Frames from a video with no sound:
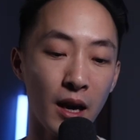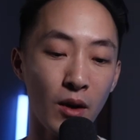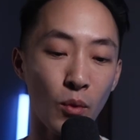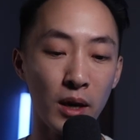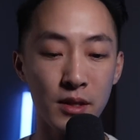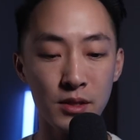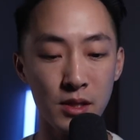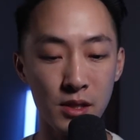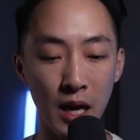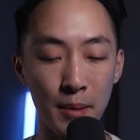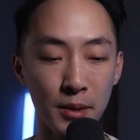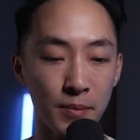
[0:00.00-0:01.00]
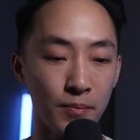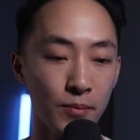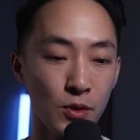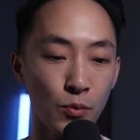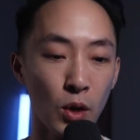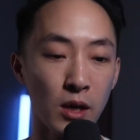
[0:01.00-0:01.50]
Now, why does this happen?
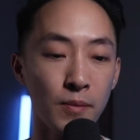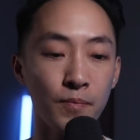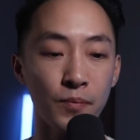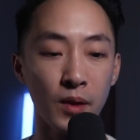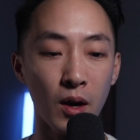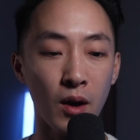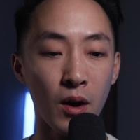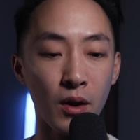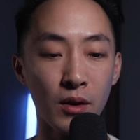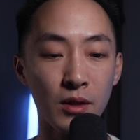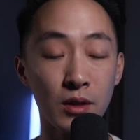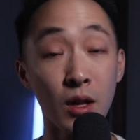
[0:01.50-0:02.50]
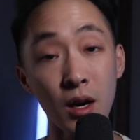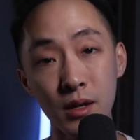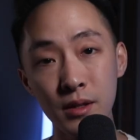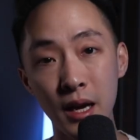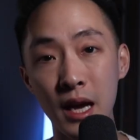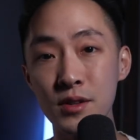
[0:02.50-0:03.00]
Well, our
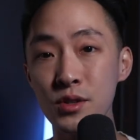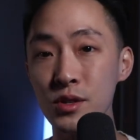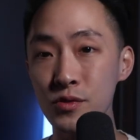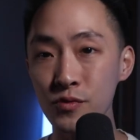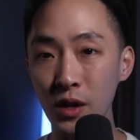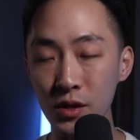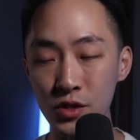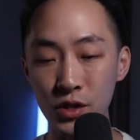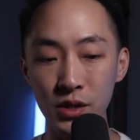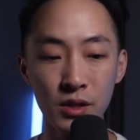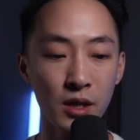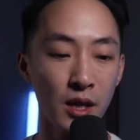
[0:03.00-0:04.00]
lung has this function,